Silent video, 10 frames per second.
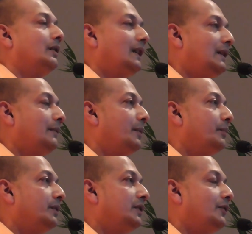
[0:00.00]
lady,
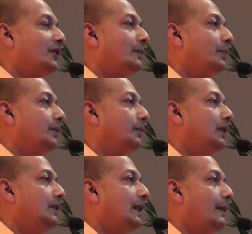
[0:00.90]
she was the
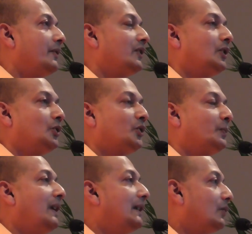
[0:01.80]
Indian ambassador to
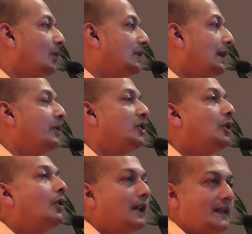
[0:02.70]
Spain at one time, and
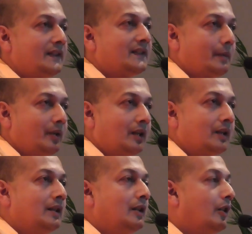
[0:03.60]
she organized this
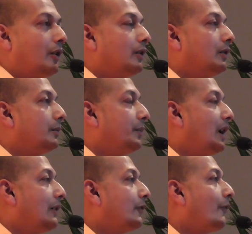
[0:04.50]
seminar on
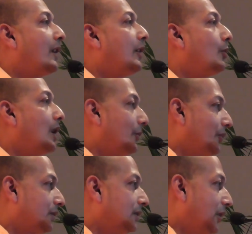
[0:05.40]
behalf of Nehru
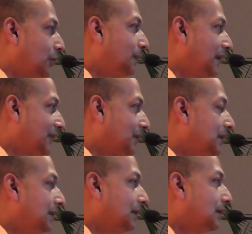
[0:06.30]
Place,
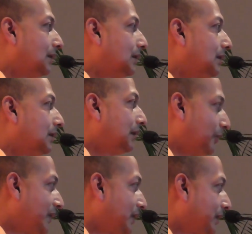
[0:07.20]

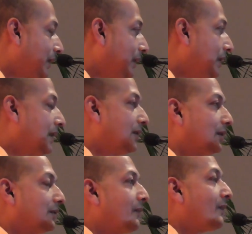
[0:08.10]
Nehru Center in
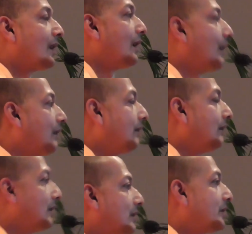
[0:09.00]
London.
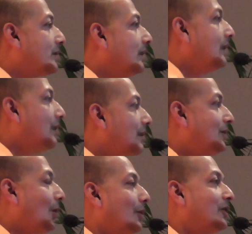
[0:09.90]
And in
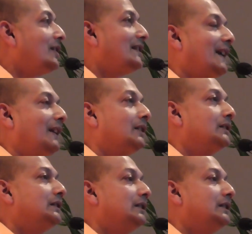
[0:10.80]
her talk she said,